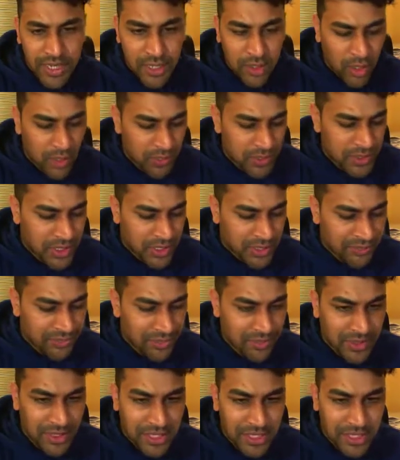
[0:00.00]
object
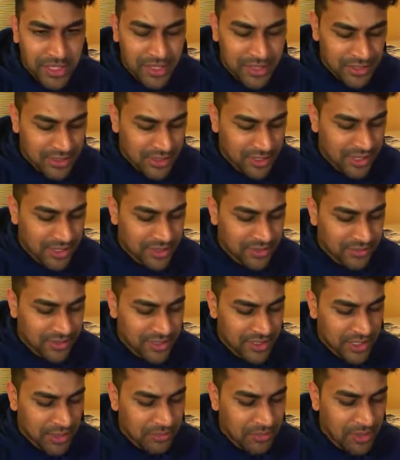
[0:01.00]
from the linked list class, for
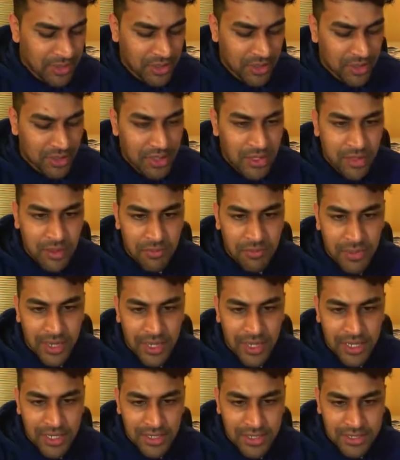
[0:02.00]
example, my
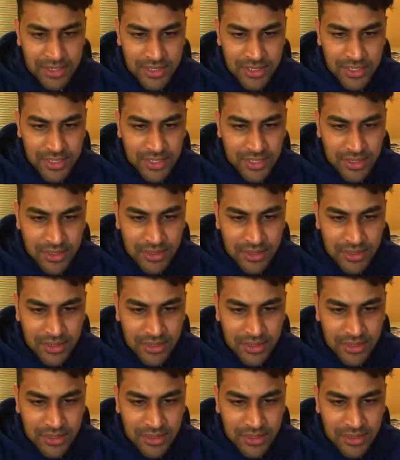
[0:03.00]
list,